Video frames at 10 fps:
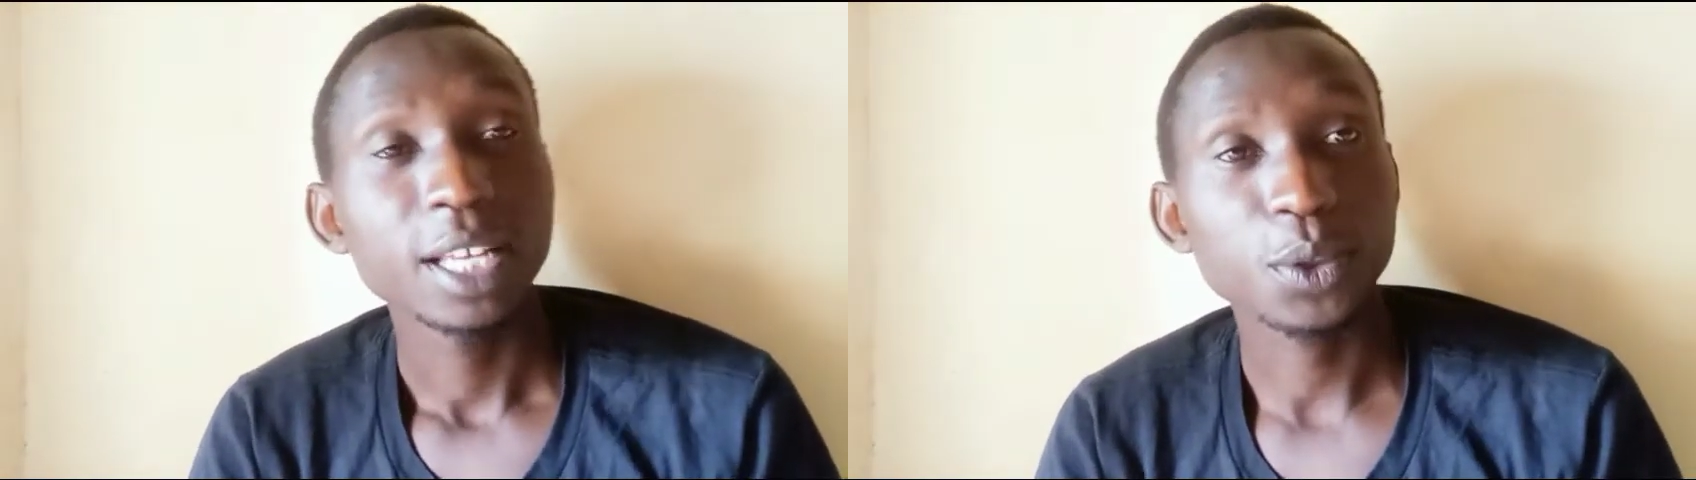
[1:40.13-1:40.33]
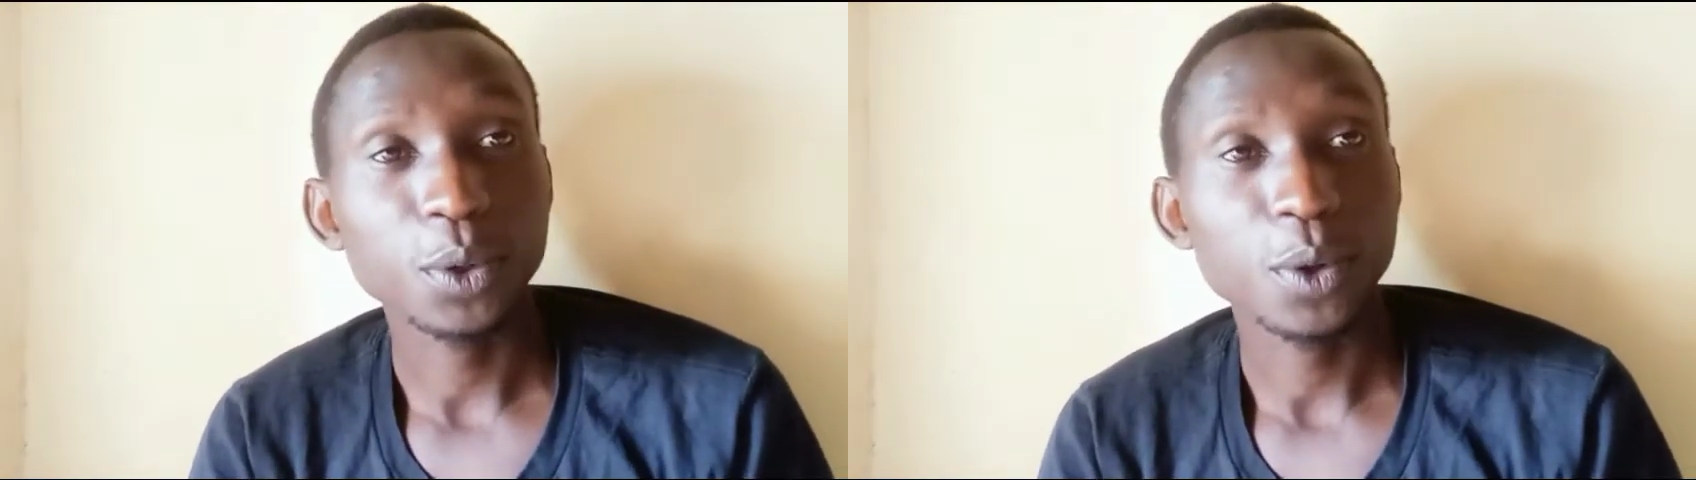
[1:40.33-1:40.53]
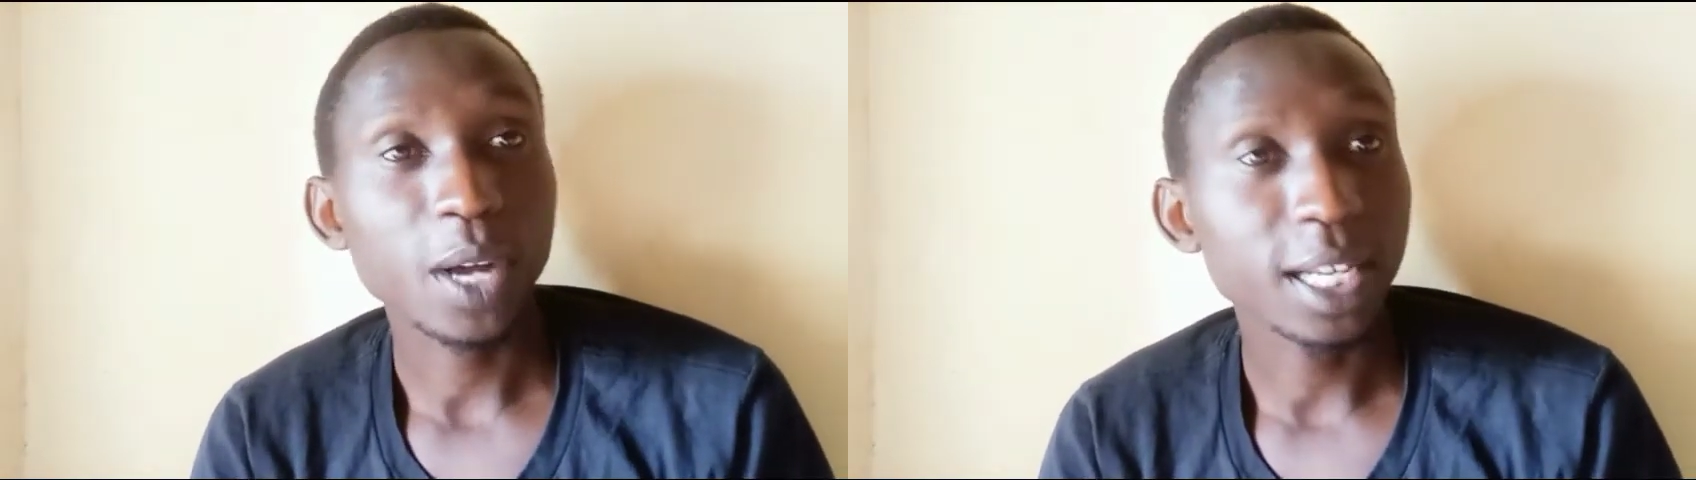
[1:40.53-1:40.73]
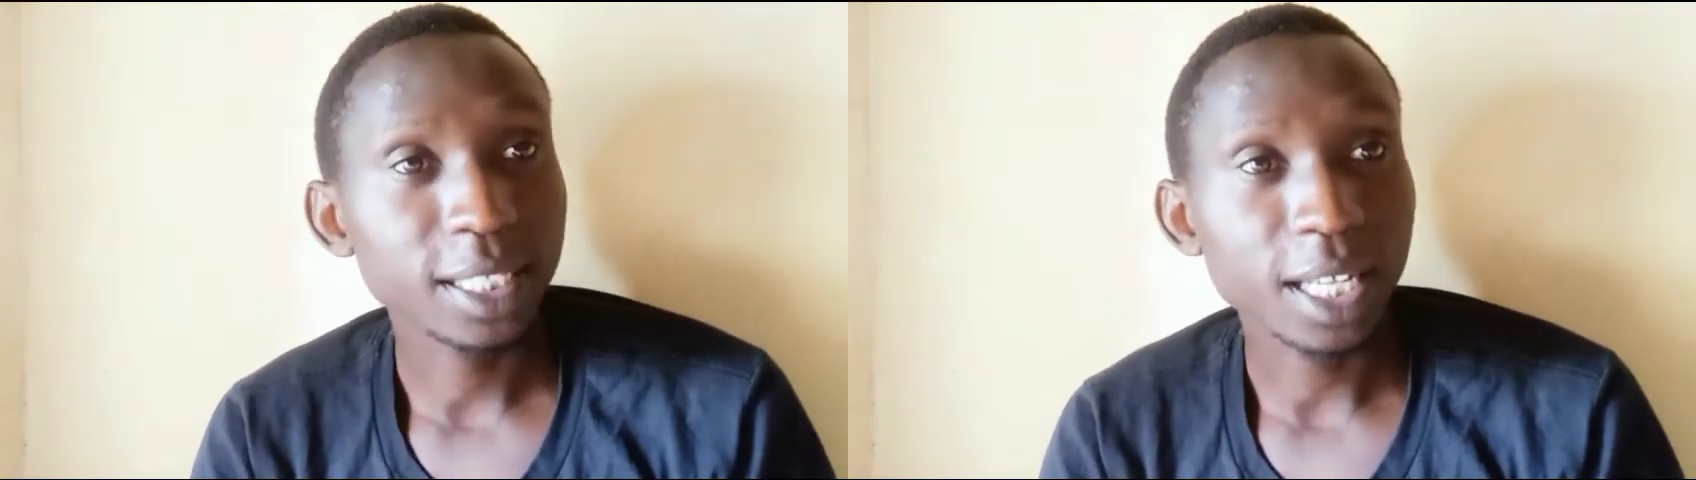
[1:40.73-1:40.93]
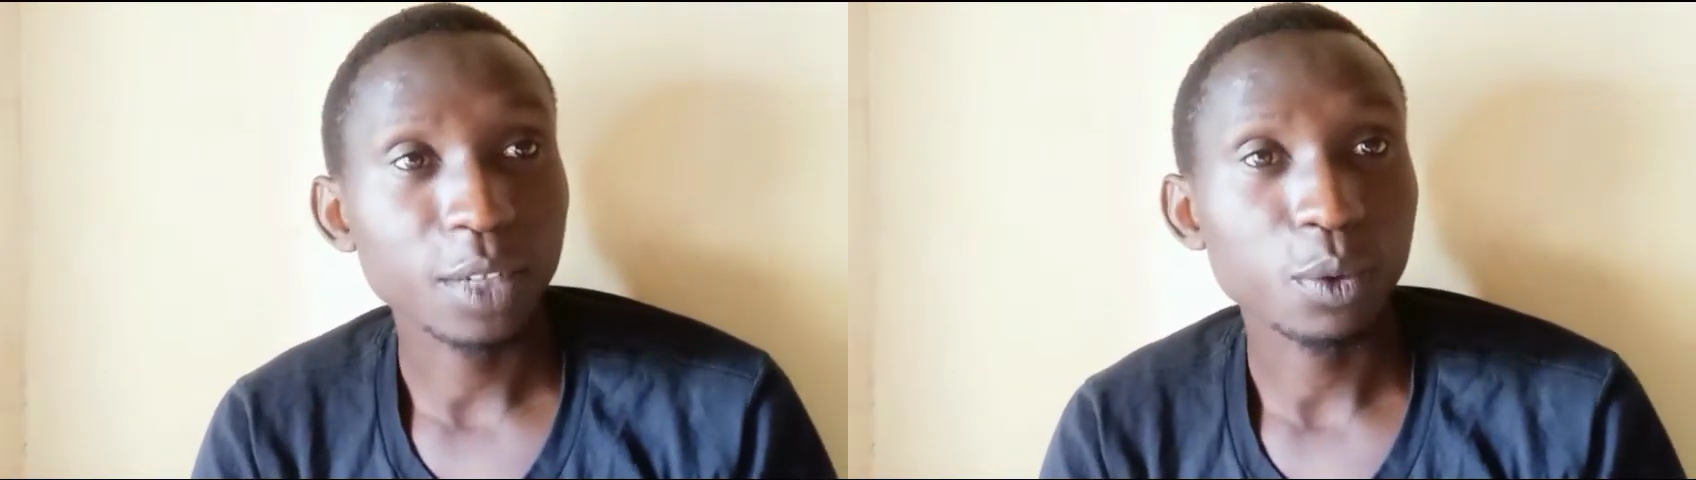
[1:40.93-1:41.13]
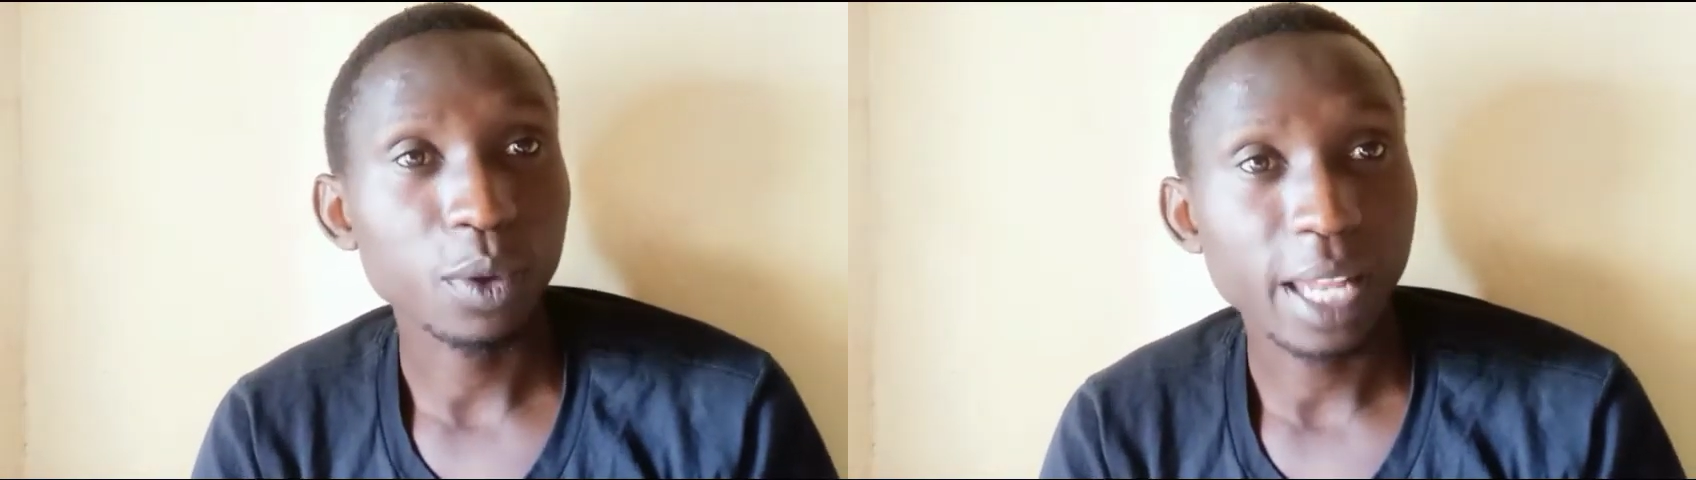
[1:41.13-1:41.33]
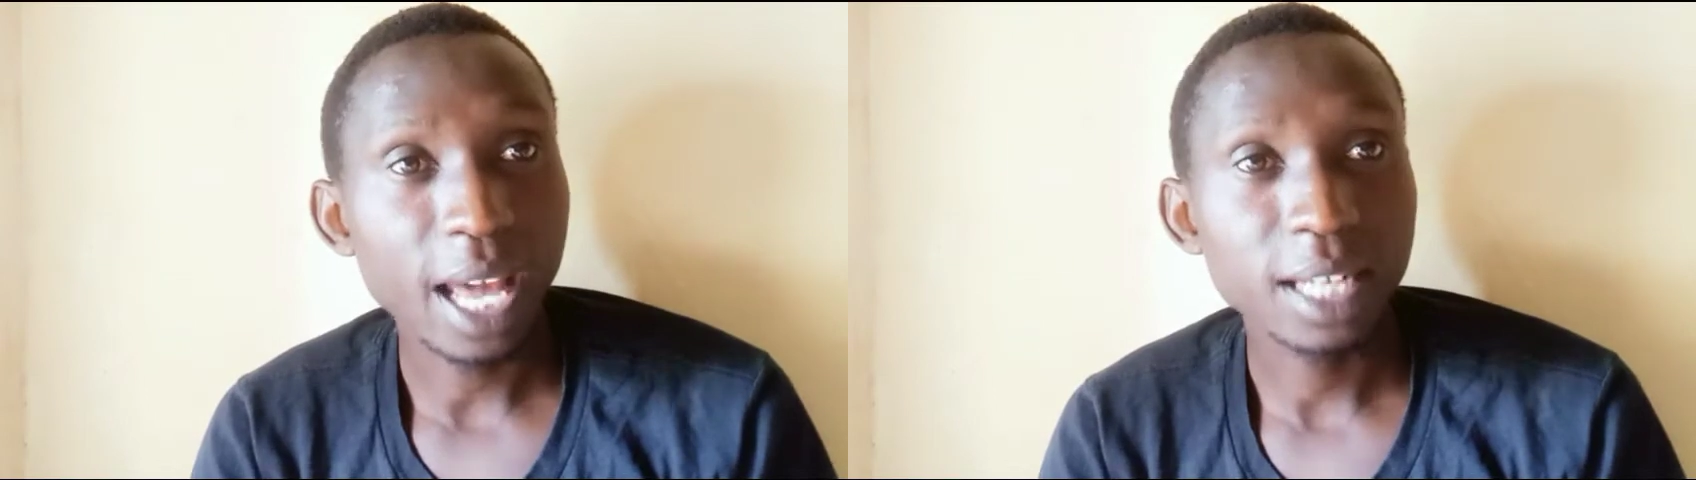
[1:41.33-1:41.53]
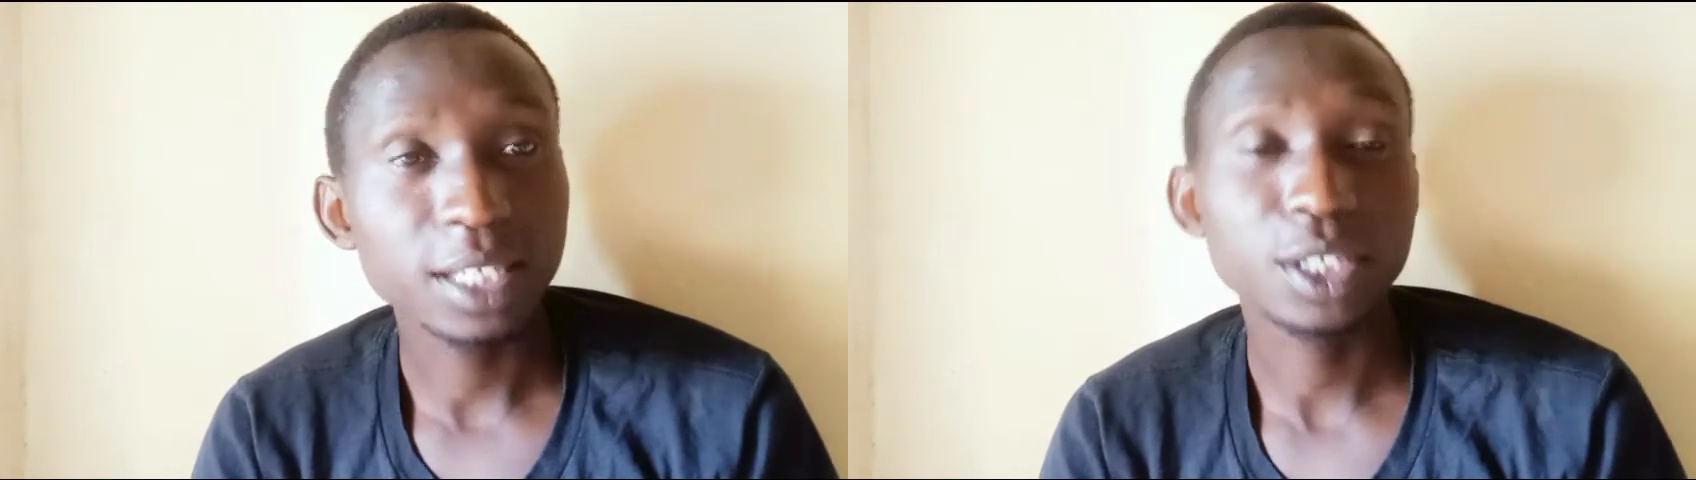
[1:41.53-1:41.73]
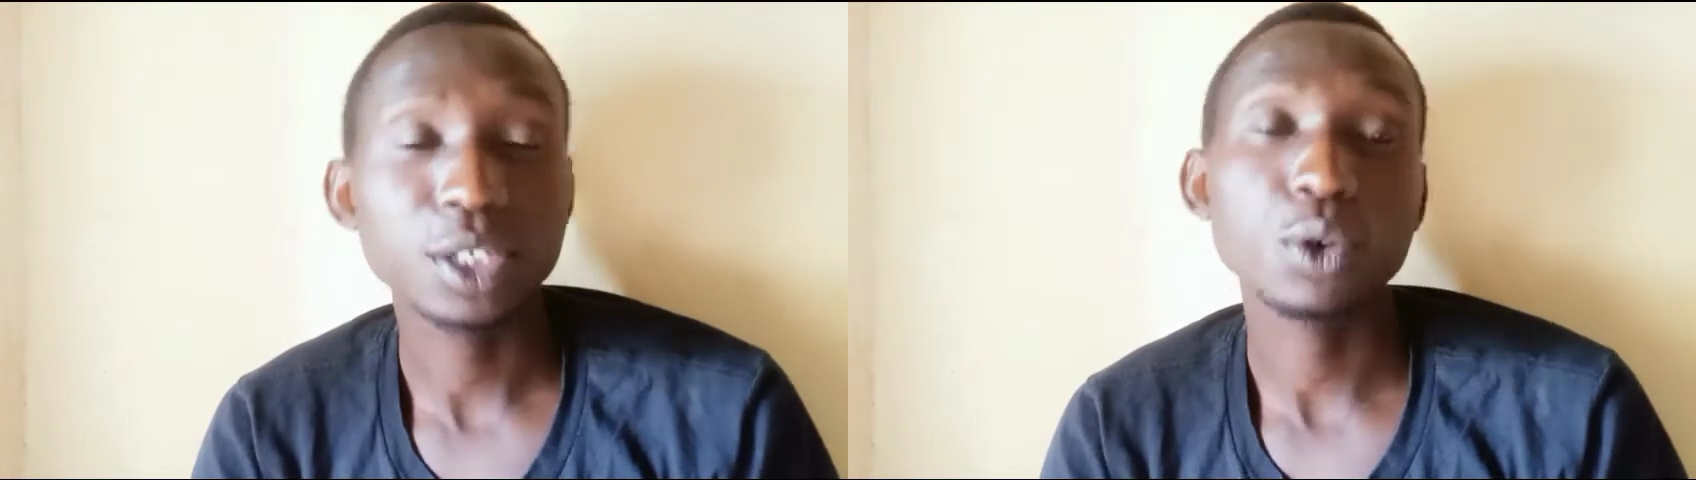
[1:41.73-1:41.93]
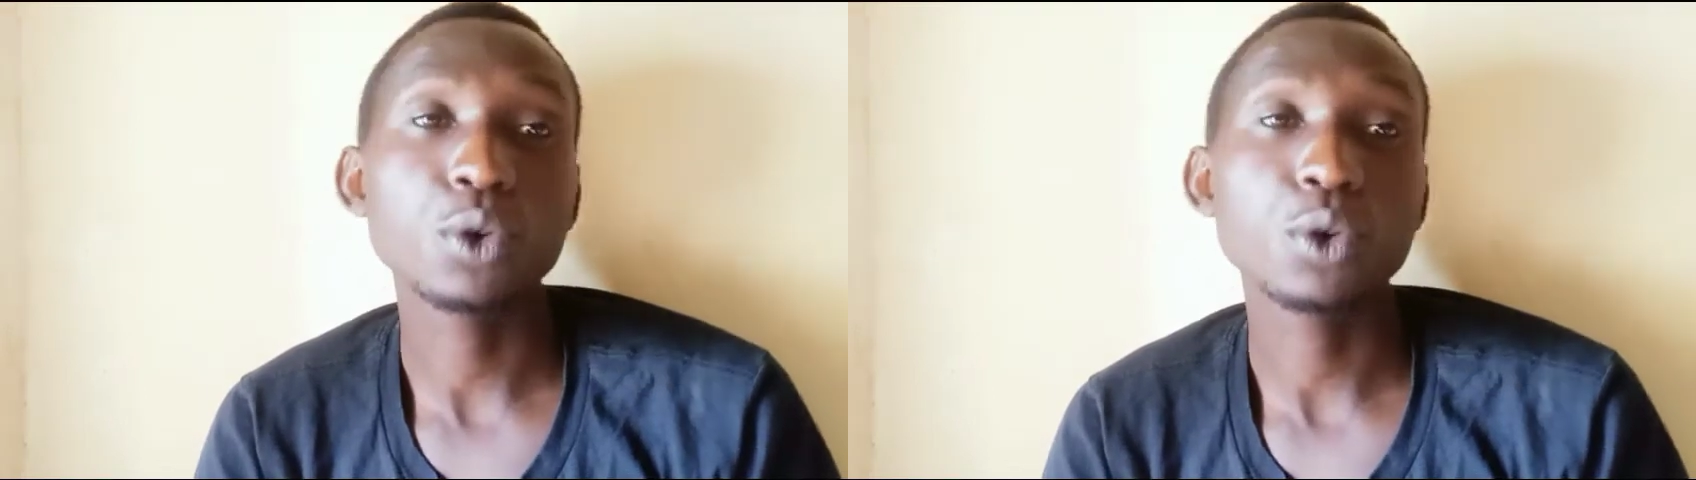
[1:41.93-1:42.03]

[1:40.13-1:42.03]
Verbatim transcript: so you can start with lands